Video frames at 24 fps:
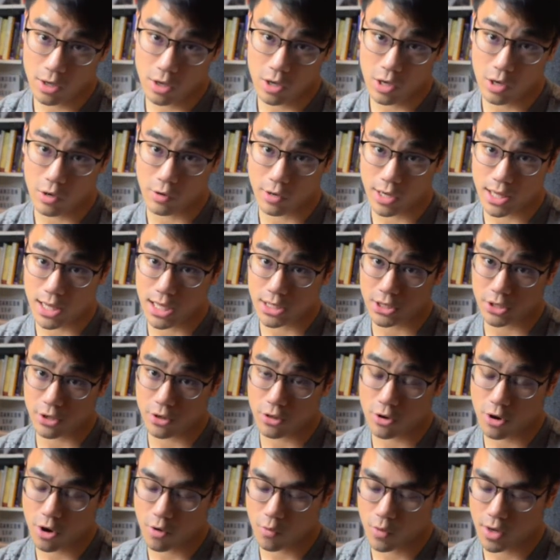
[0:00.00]
Okay, that's your
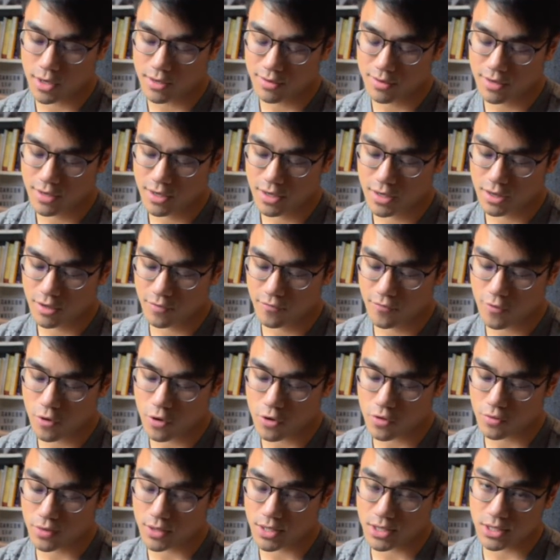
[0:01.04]
third one. The
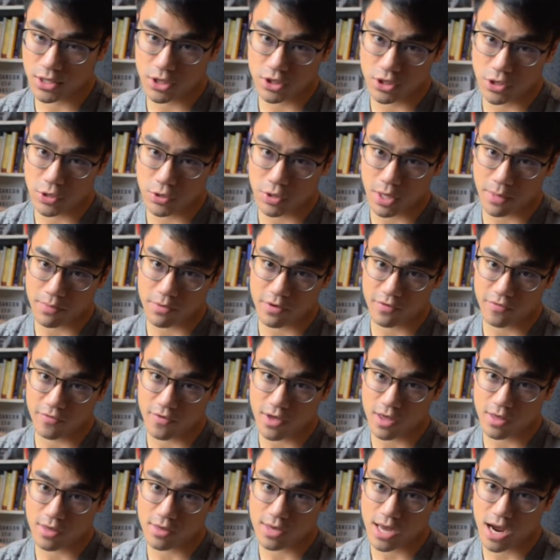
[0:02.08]
fourth one is you drop your
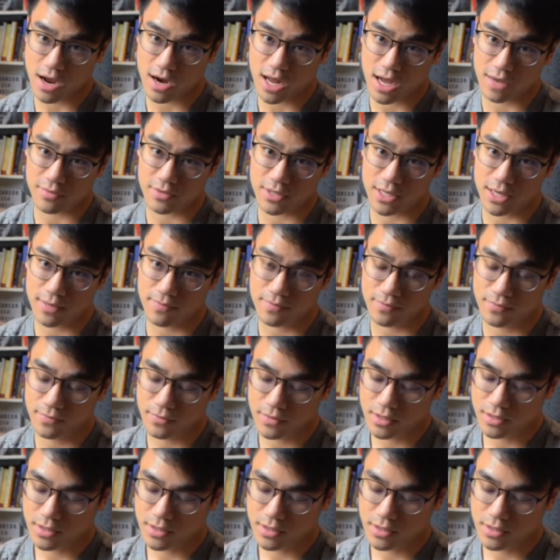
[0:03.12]
5th down a half step,